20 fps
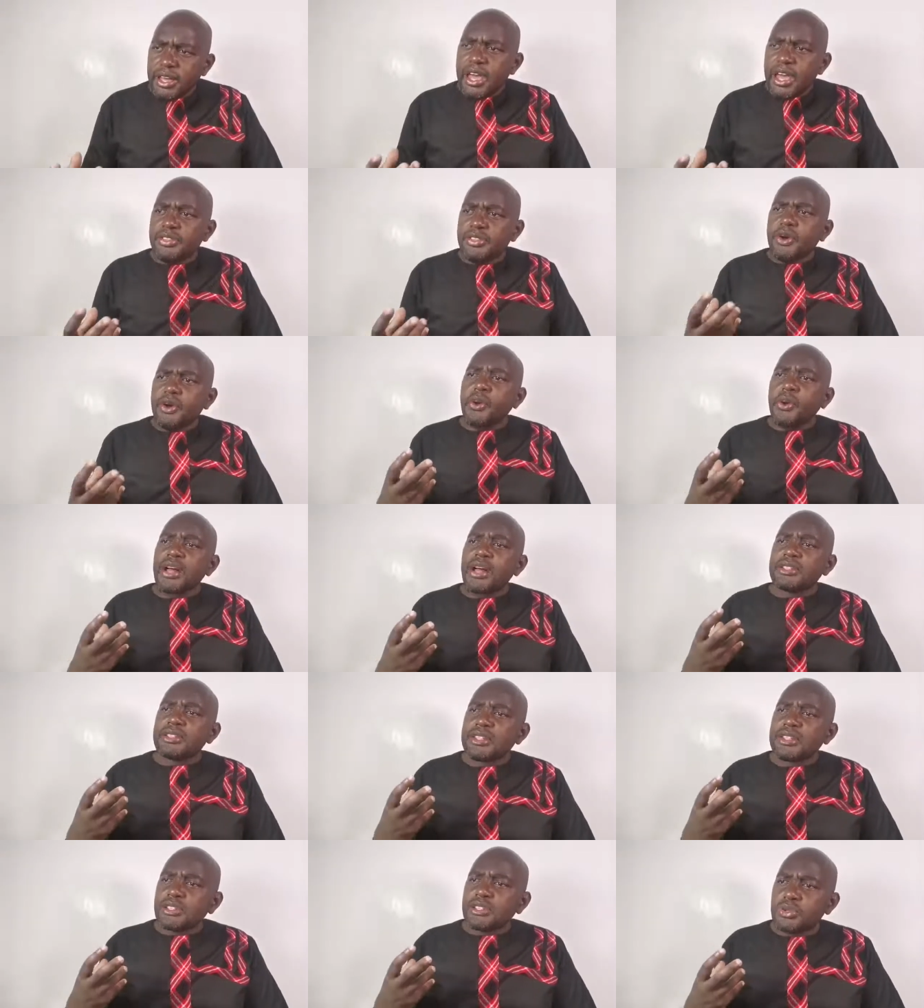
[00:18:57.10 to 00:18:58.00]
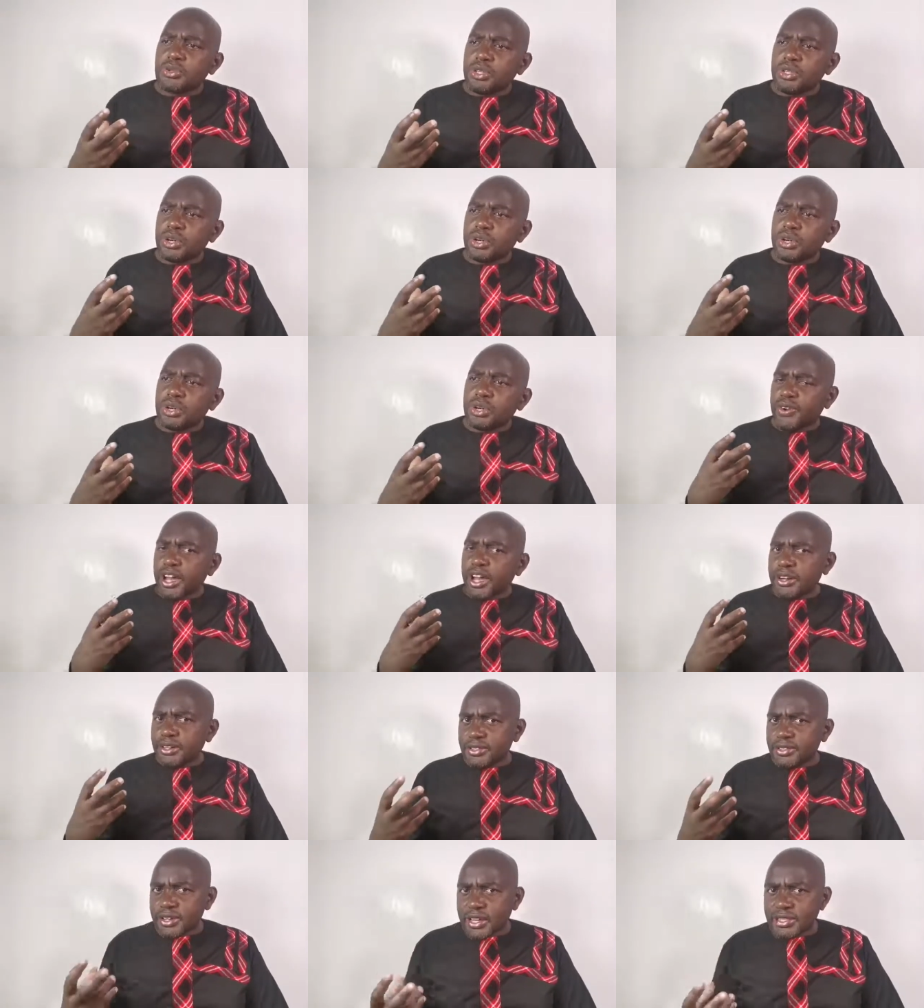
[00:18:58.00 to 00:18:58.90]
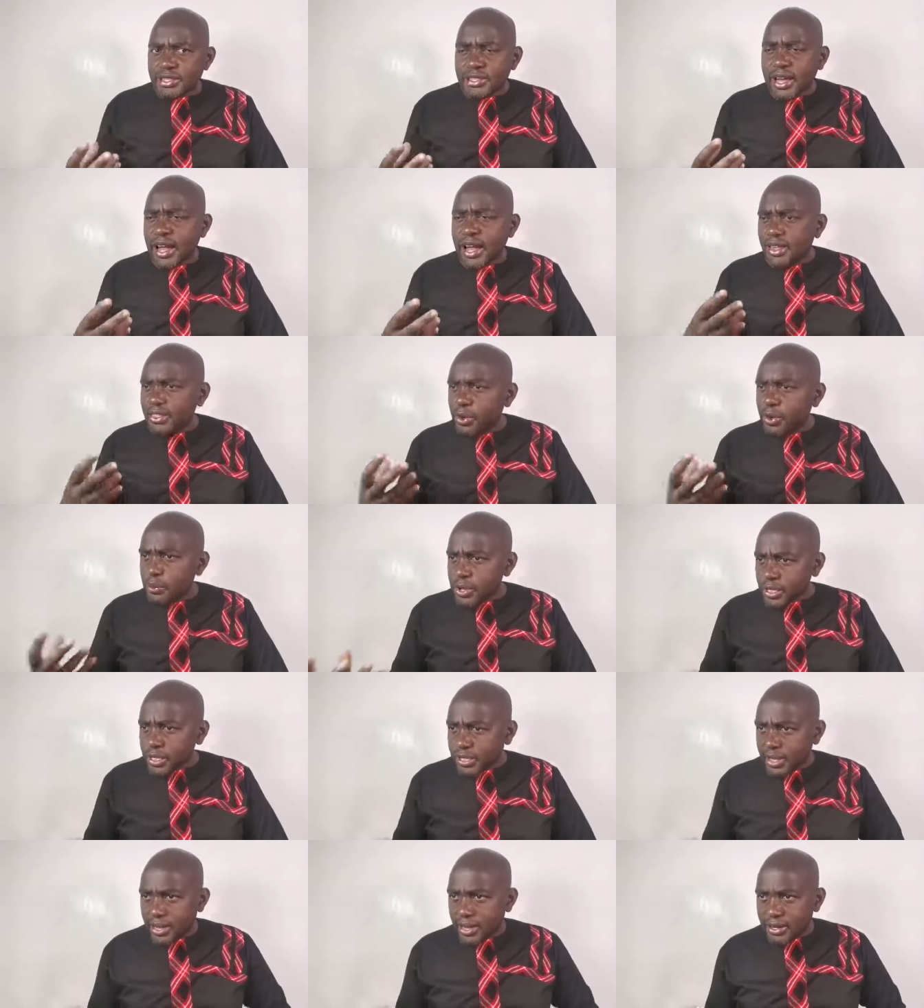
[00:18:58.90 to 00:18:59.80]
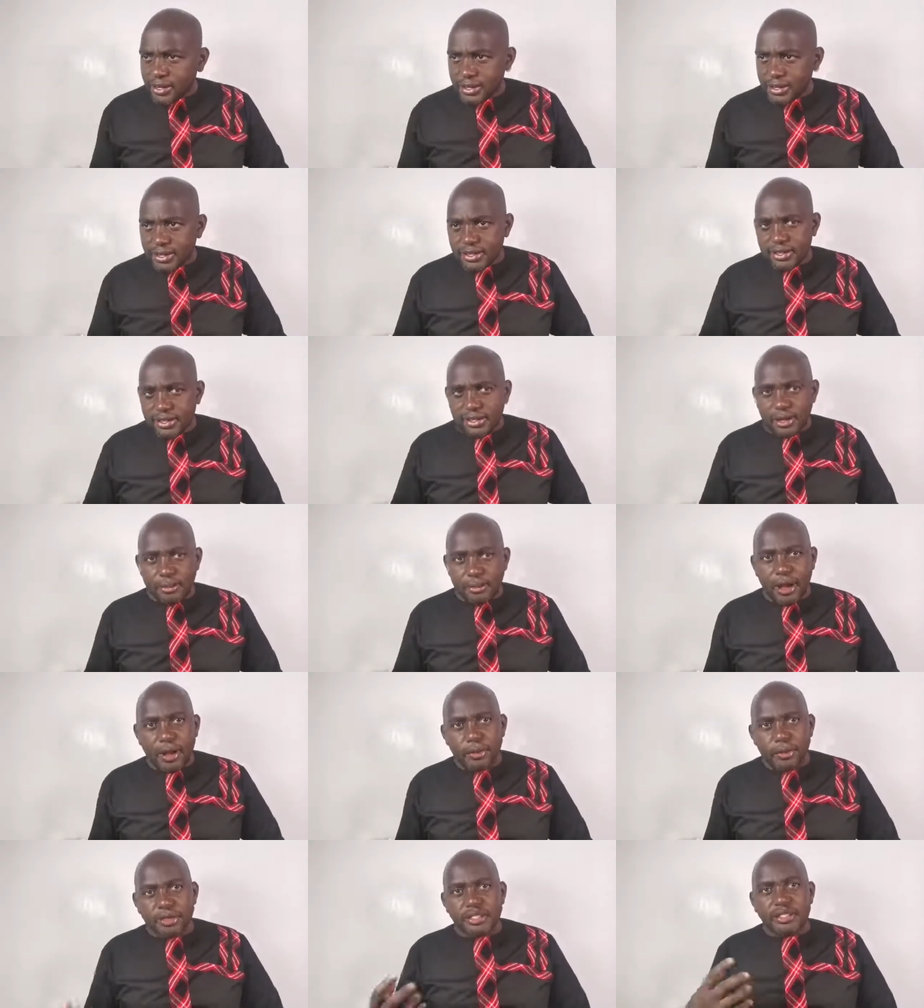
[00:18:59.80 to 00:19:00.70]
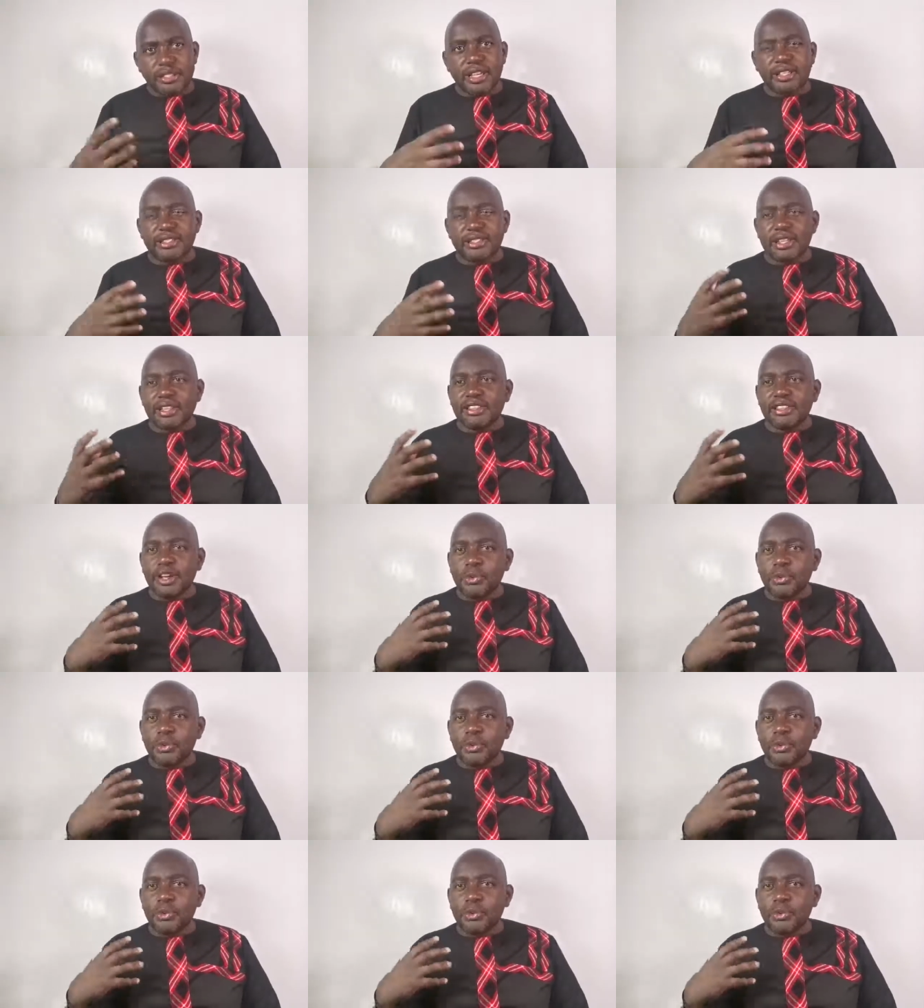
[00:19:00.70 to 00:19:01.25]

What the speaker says: And the ones that will not find rest are the wicked. The Bible says that